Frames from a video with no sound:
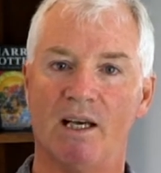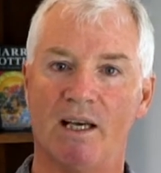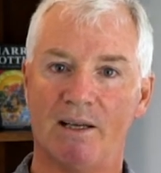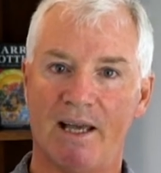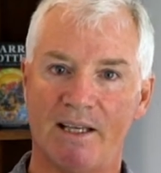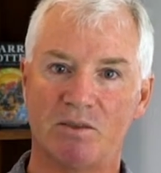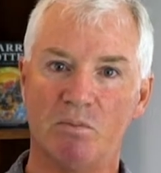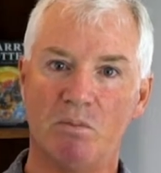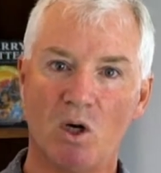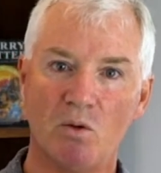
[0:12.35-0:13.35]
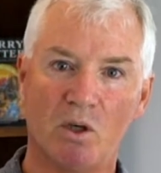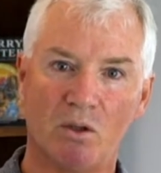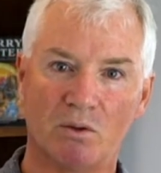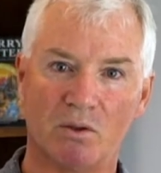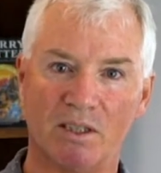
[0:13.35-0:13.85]
It has
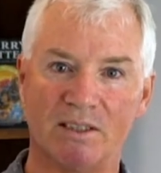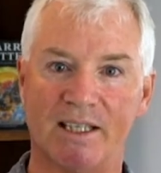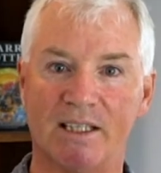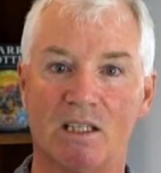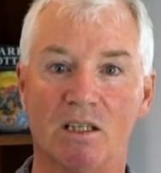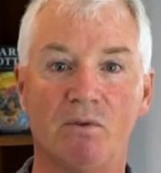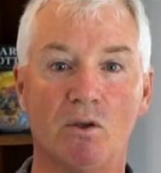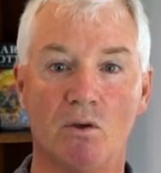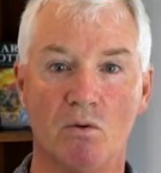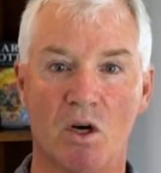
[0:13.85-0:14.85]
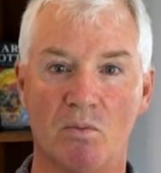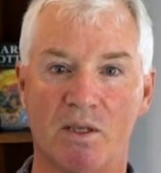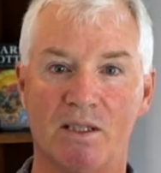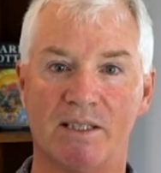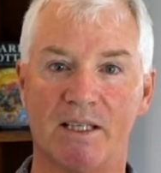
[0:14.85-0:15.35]
mobile joints that give you your
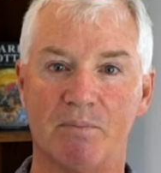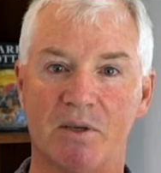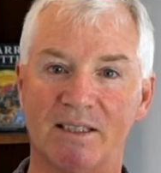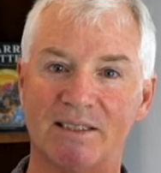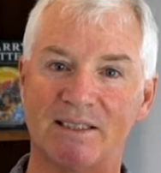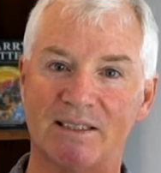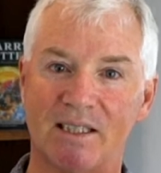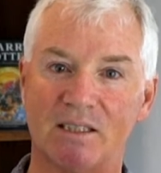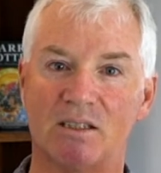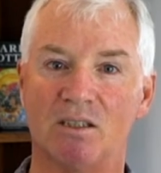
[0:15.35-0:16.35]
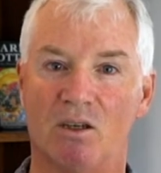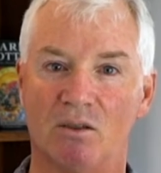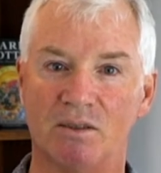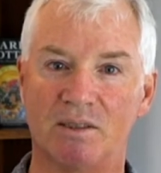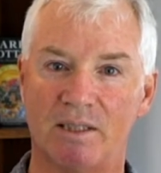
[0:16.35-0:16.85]
mobility, but it sits
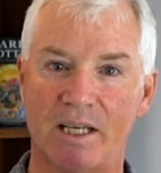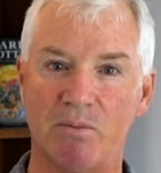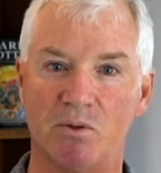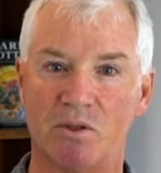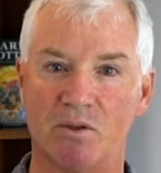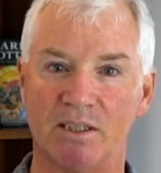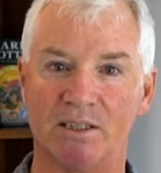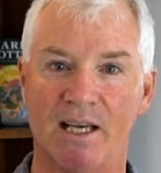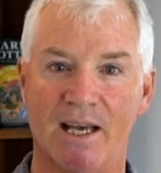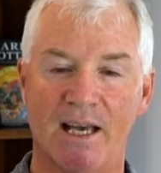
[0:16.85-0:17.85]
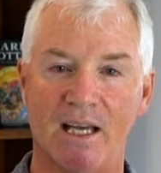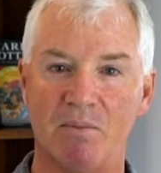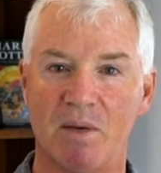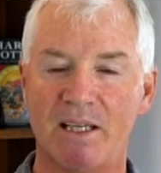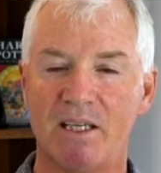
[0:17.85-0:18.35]
on stable joints,
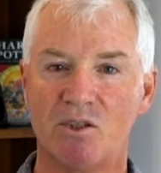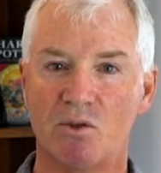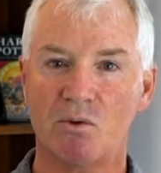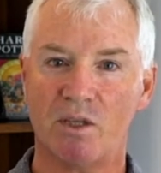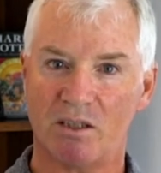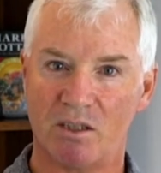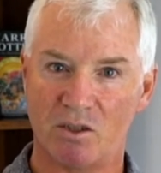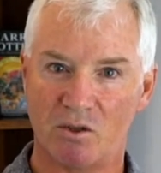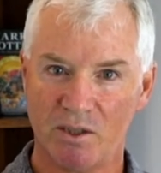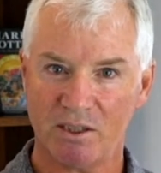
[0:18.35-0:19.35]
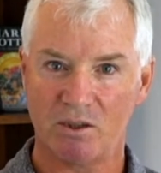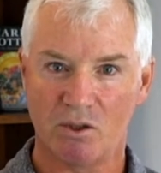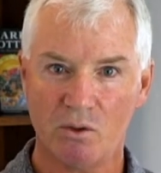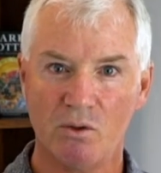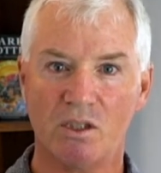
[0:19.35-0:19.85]
and making sure that the joints
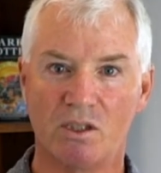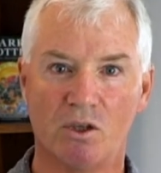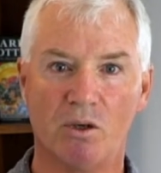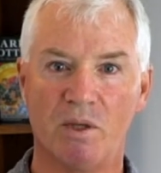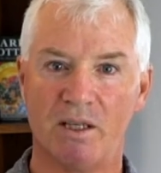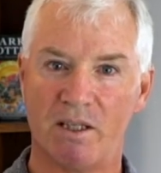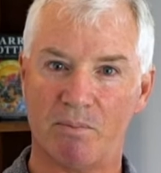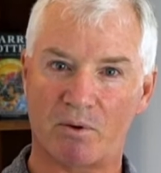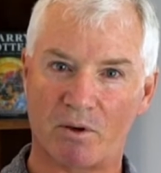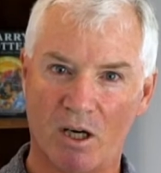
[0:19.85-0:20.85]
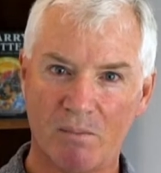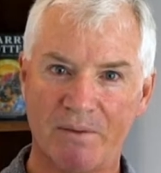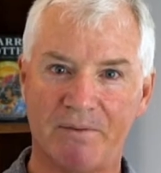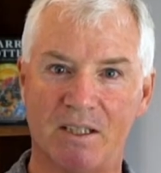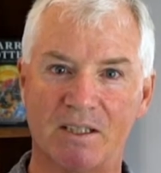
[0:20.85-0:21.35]
do the job that their primary
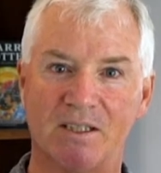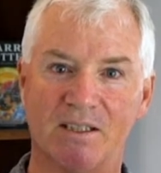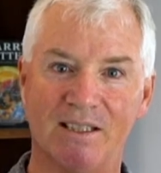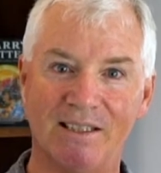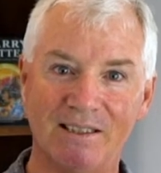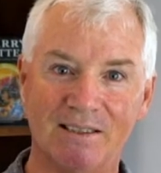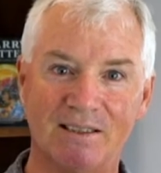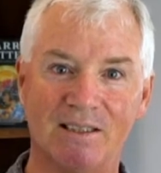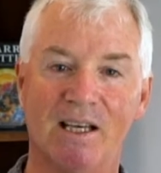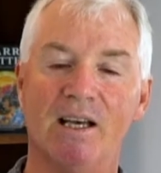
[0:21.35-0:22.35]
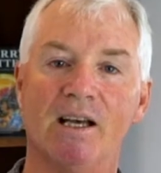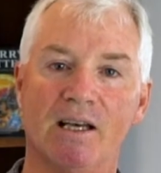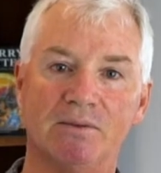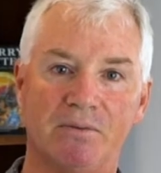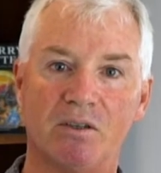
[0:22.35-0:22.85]
function is
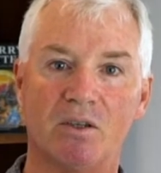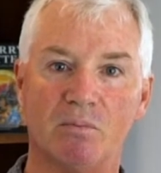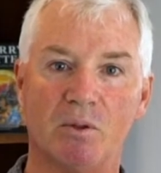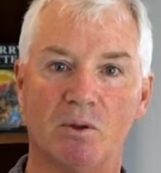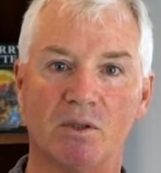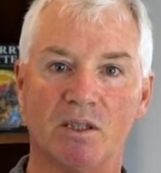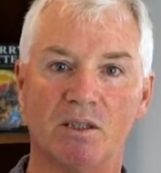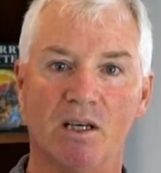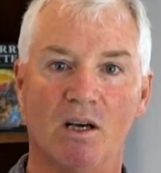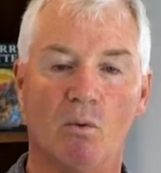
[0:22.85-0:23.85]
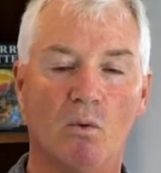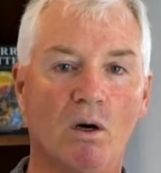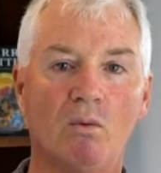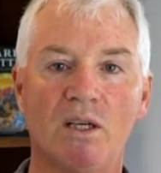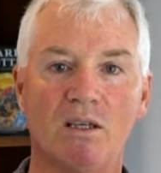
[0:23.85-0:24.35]
very important.
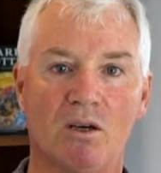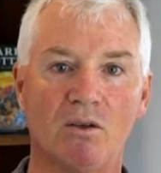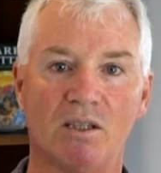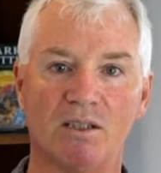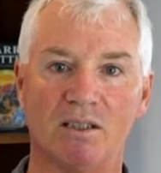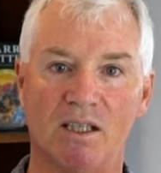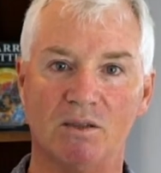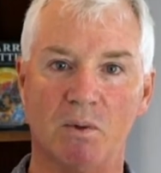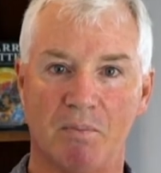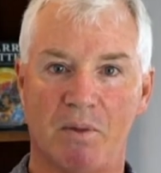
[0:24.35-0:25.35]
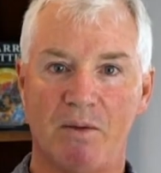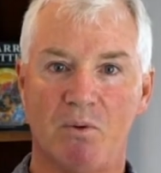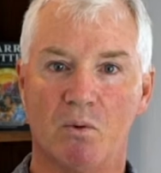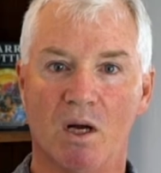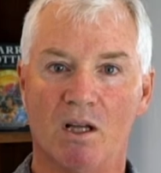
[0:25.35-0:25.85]
What we notice is when
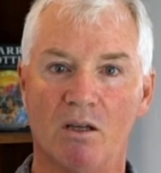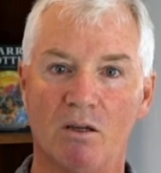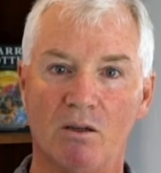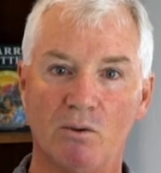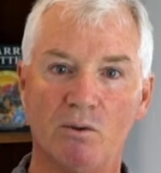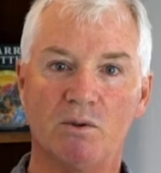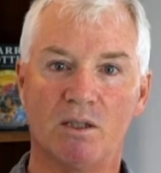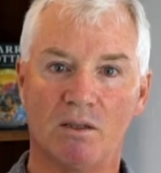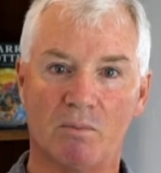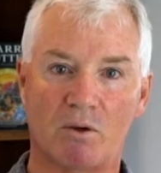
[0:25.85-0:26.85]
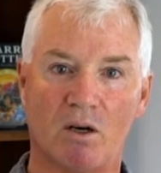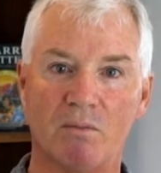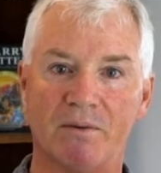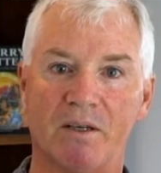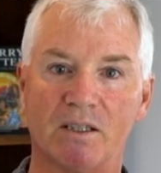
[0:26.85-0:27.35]
people lose the
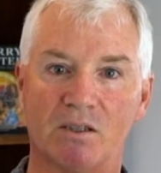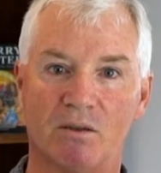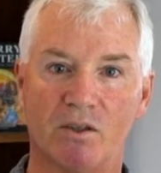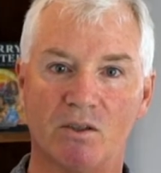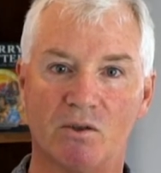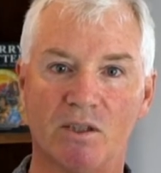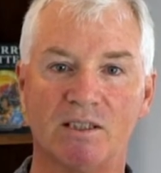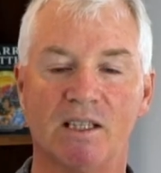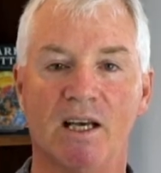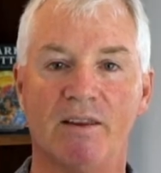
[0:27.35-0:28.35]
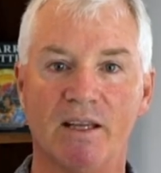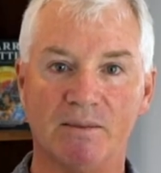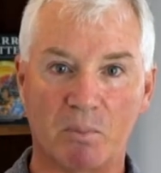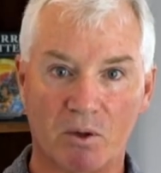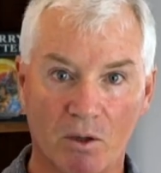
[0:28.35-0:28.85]
primary function of the joints,
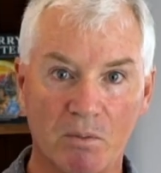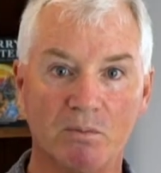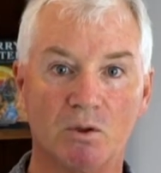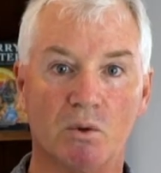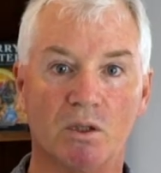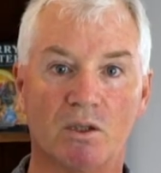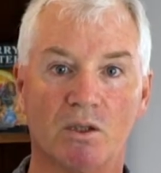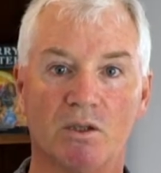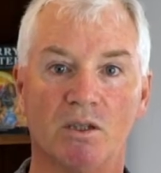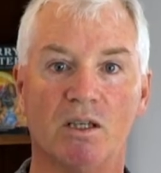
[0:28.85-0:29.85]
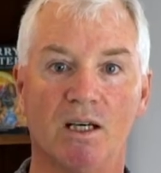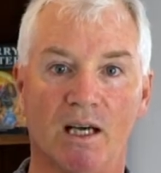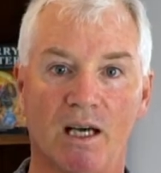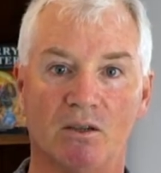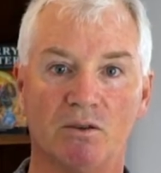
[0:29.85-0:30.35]
then problems will occur
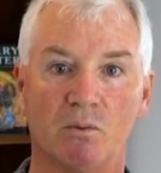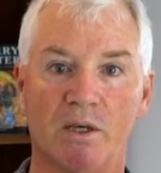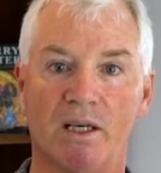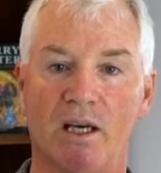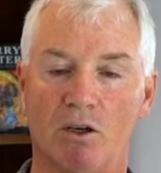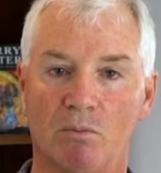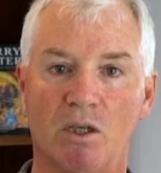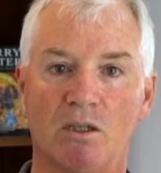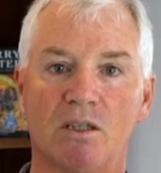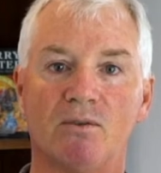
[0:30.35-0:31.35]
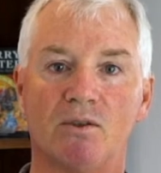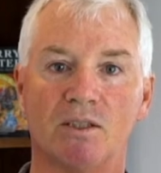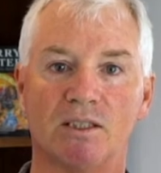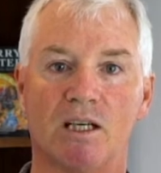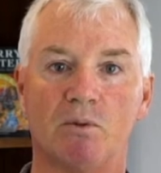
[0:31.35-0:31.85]
elsewhere. And I'm going to give you an
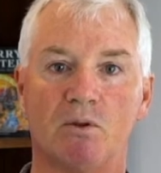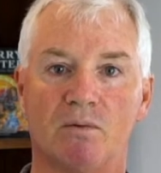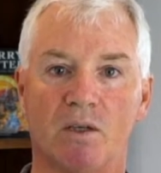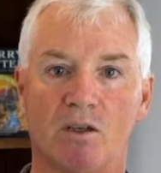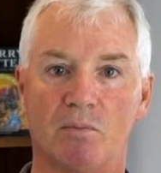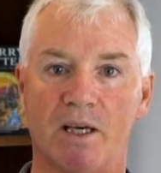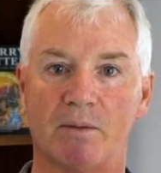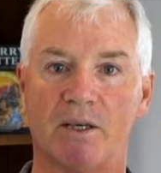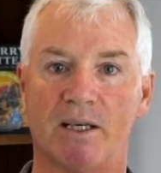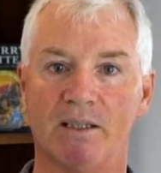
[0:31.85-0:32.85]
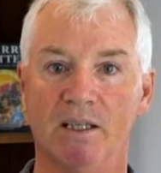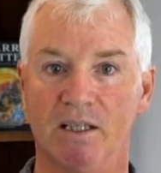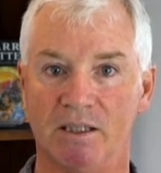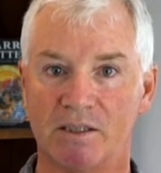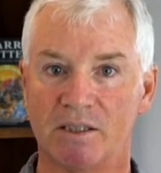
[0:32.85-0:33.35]
example of lower back pain
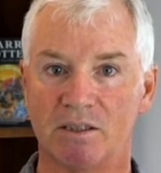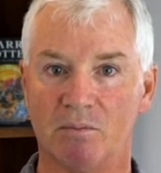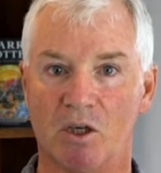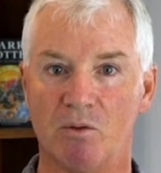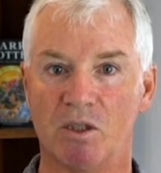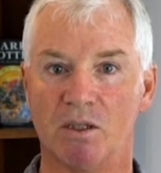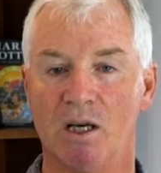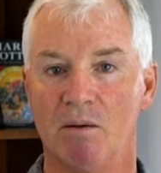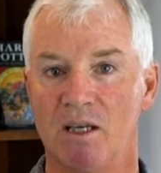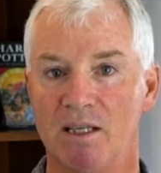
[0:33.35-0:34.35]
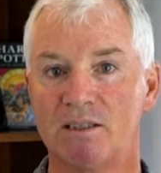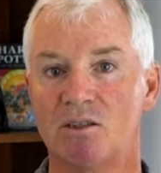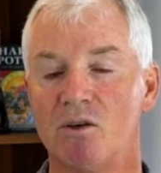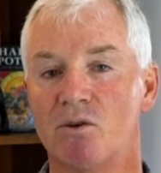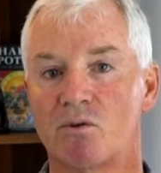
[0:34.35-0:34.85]
in just a moment. But let's
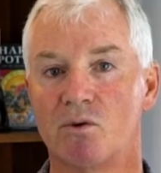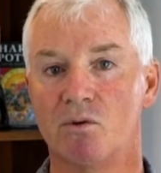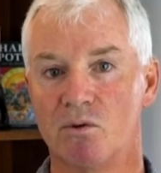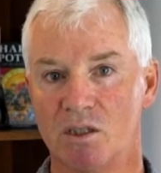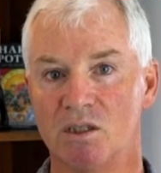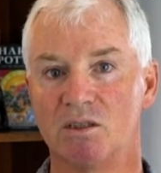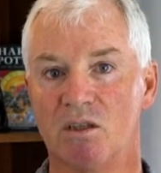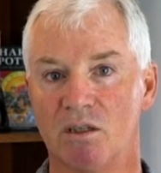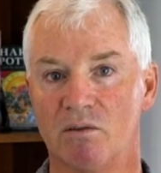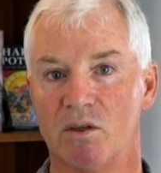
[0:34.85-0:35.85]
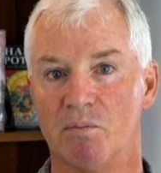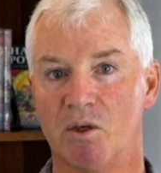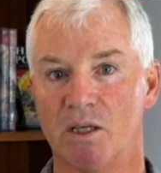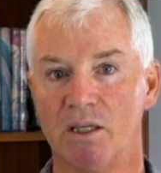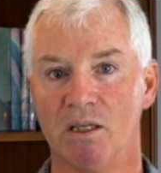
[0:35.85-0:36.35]
go through the design of the
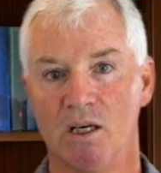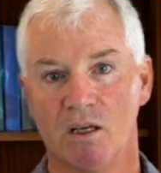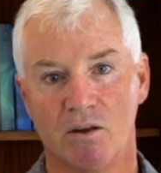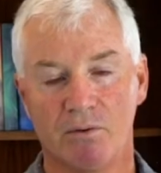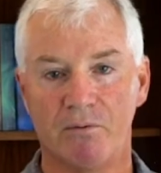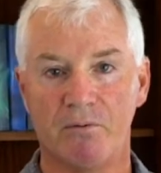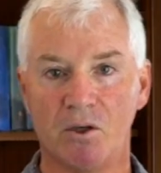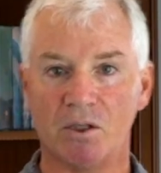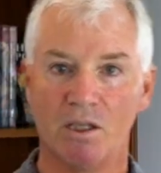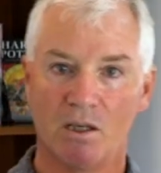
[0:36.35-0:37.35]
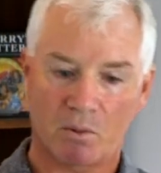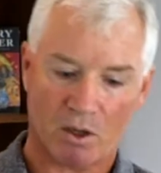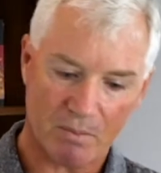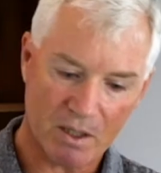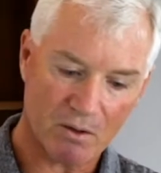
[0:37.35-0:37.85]
body. The foot
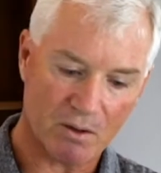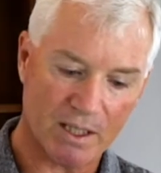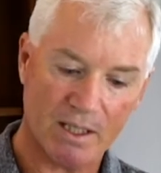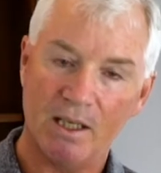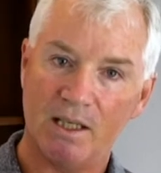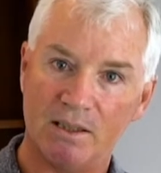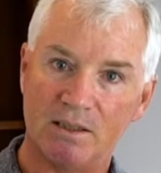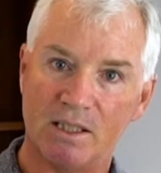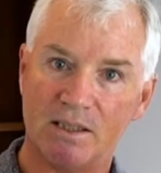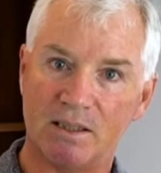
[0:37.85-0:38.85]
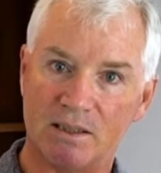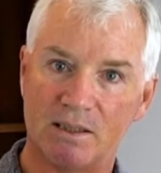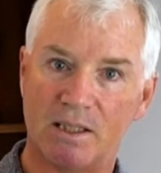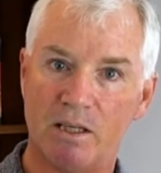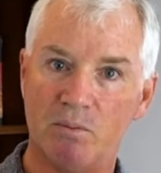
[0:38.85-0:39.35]
primarily is just a
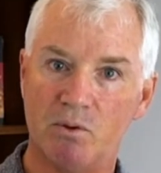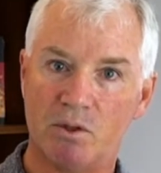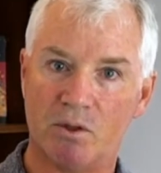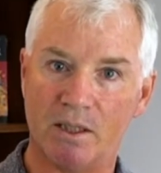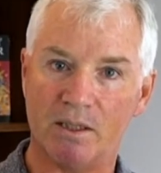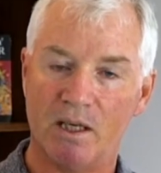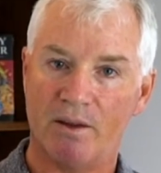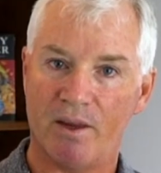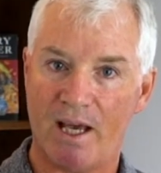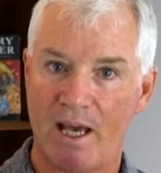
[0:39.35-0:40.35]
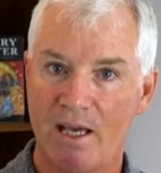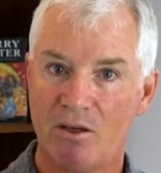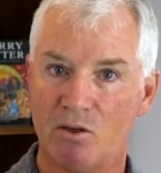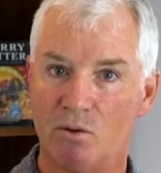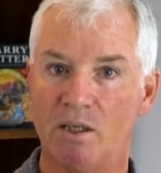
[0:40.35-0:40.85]
stable joint. The
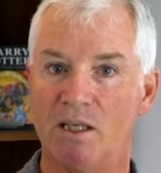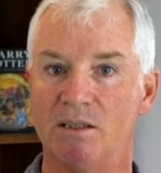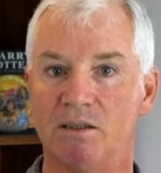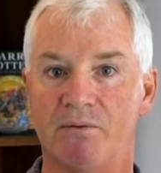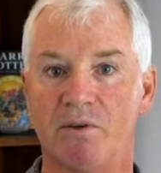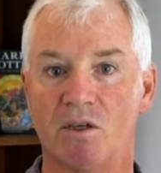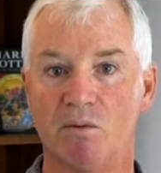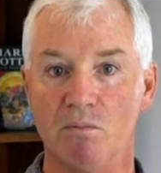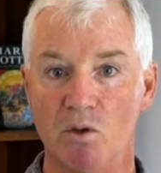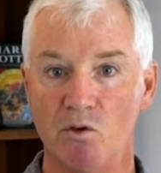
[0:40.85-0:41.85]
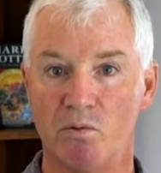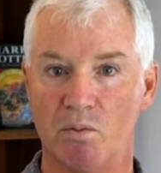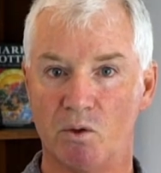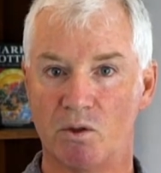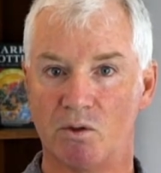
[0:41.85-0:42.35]
ankle is a very
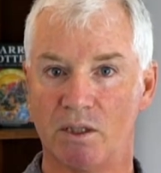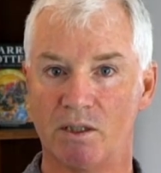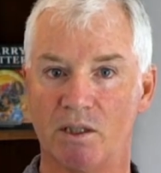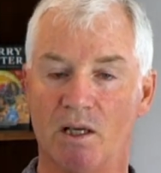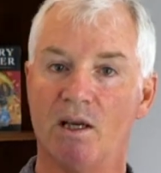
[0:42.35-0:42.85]
movable joint.